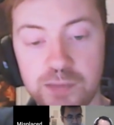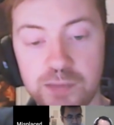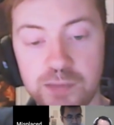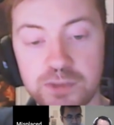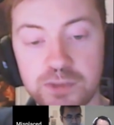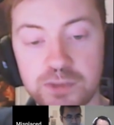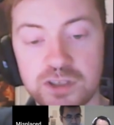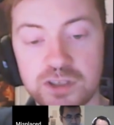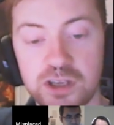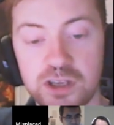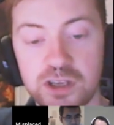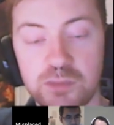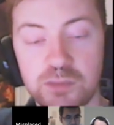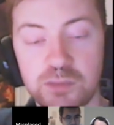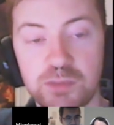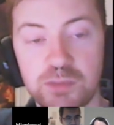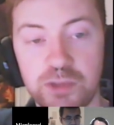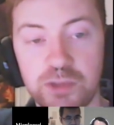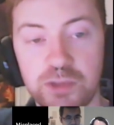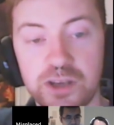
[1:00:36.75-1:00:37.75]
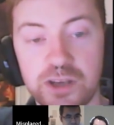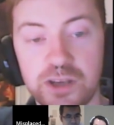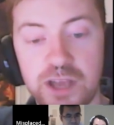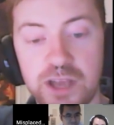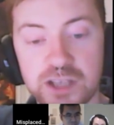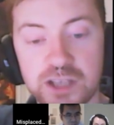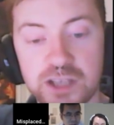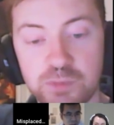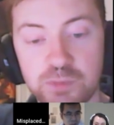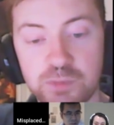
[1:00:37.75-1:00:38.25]
means that it can be played in
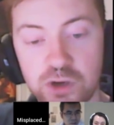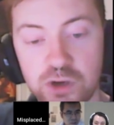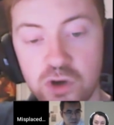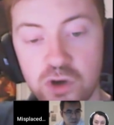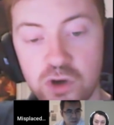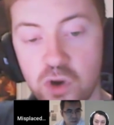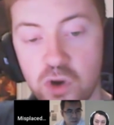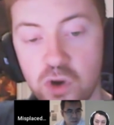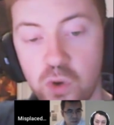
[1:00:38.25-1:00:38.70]
Esper,